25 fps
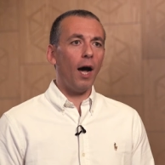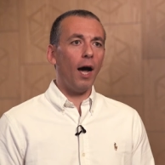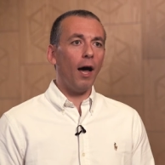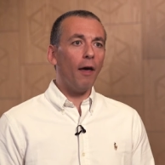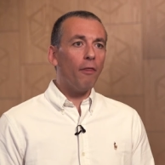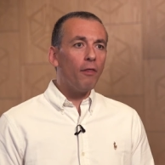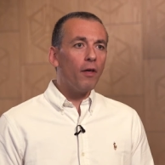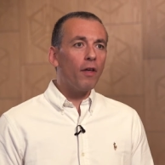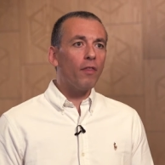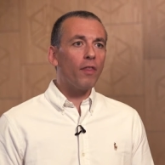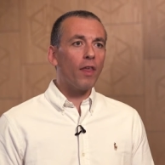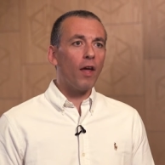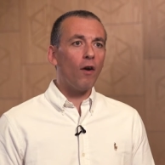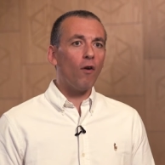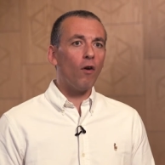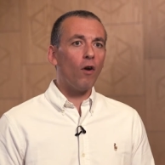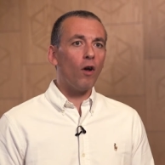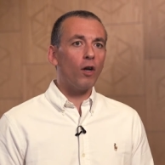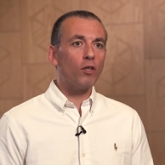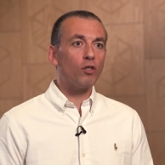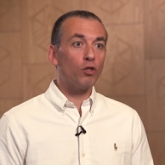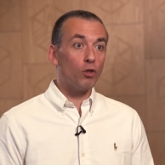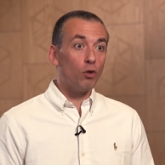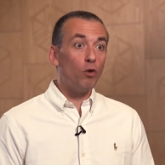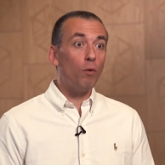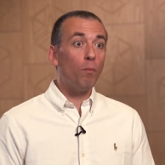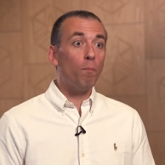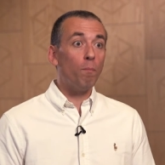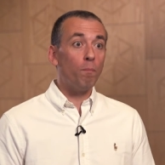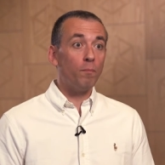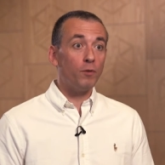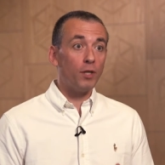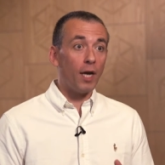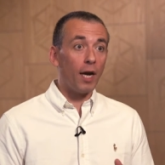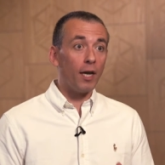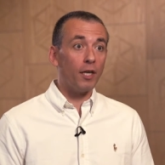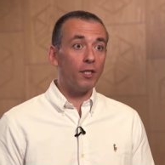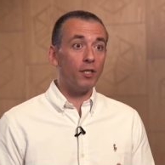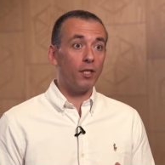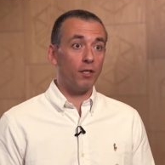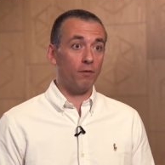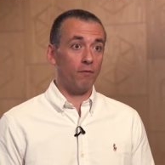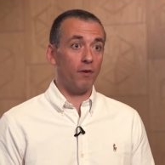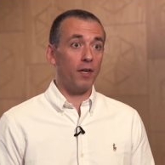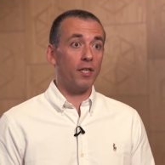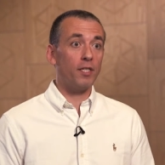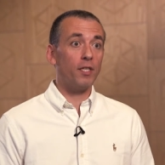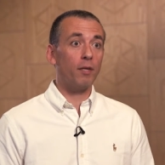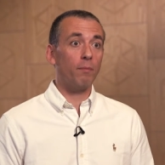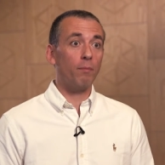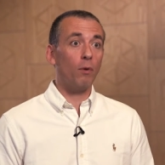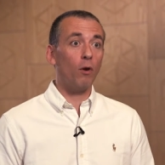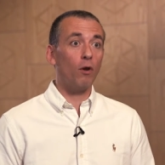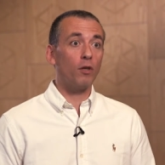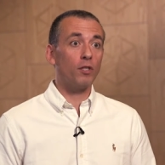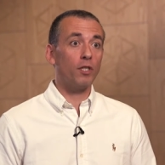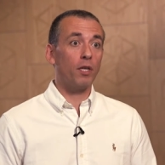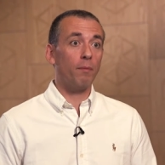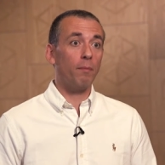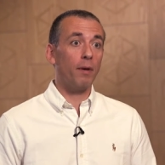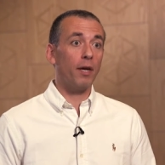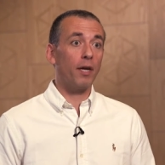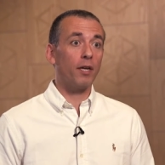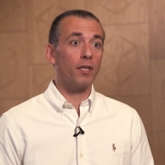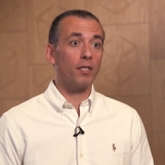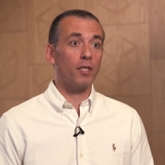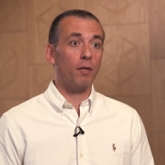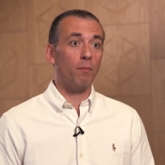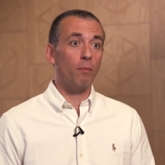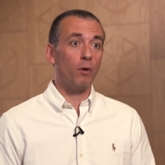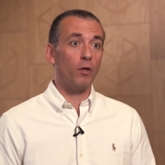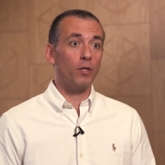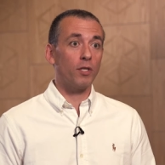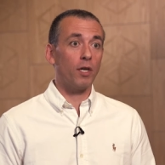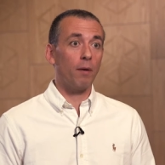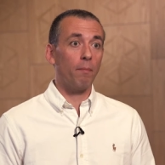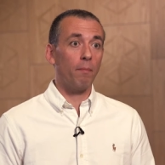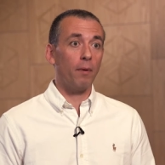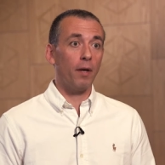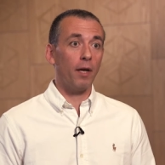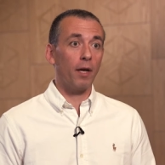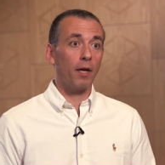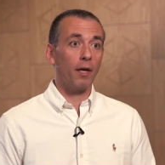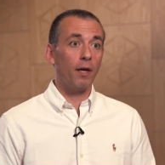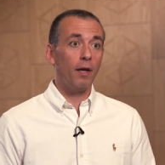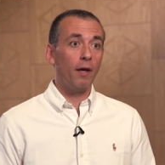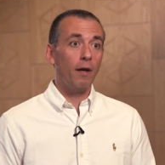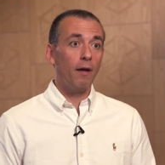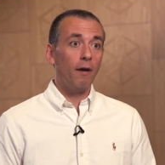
I think there are two challenges facing policymakers in Mozambique.